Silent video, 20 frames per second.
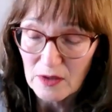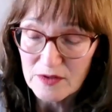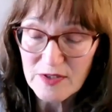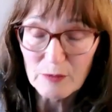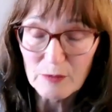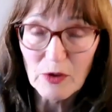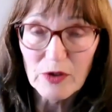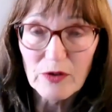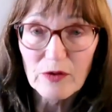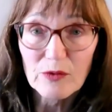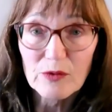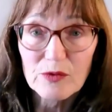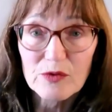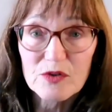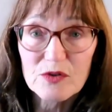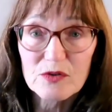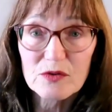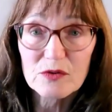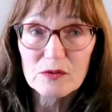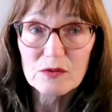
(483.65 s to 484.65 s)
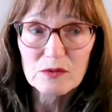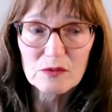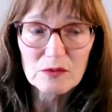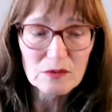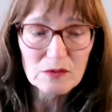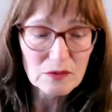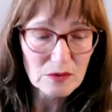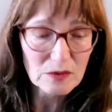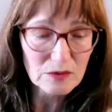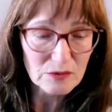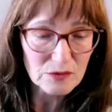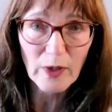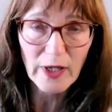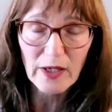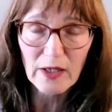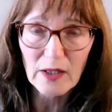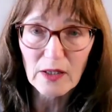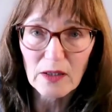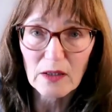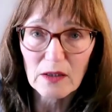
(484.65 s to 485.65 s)
someone who's
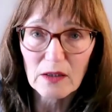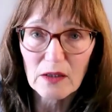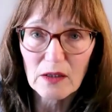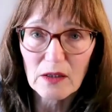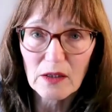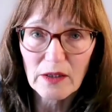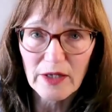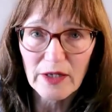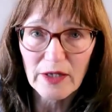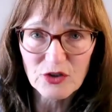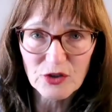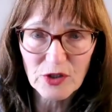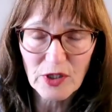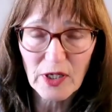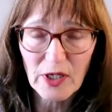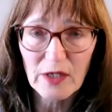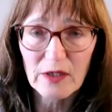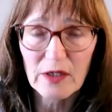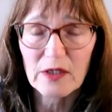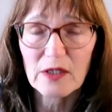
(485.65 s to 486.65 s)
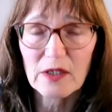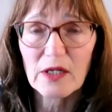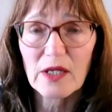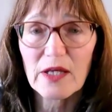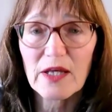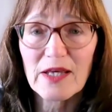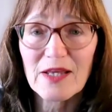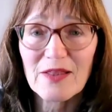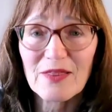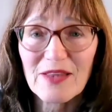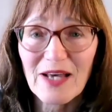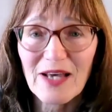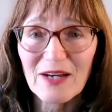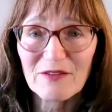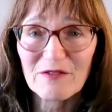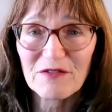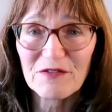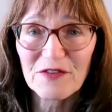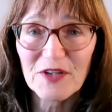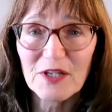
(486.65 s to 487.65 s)
well educated in
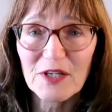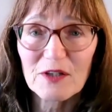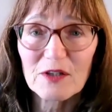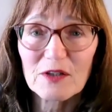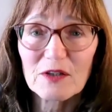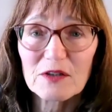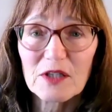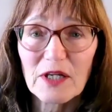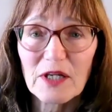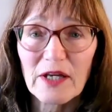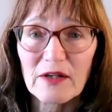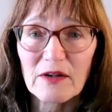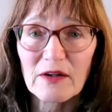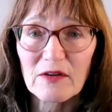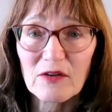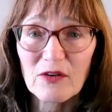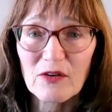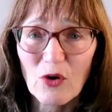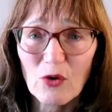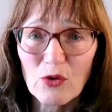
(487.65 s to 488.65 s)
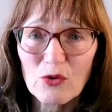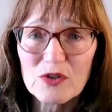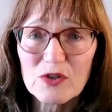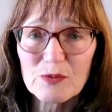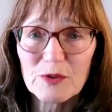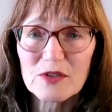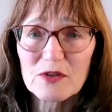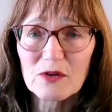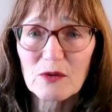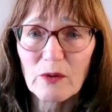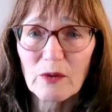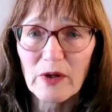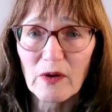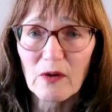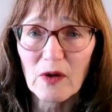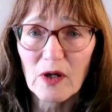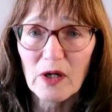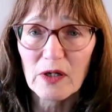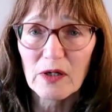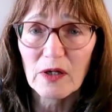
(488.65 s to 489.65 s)
that field and knows what's
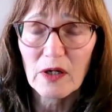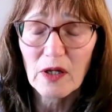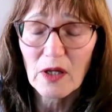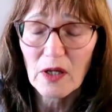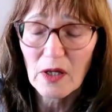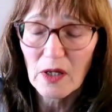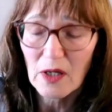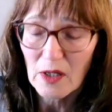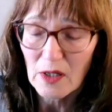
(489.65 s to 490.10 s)
going on.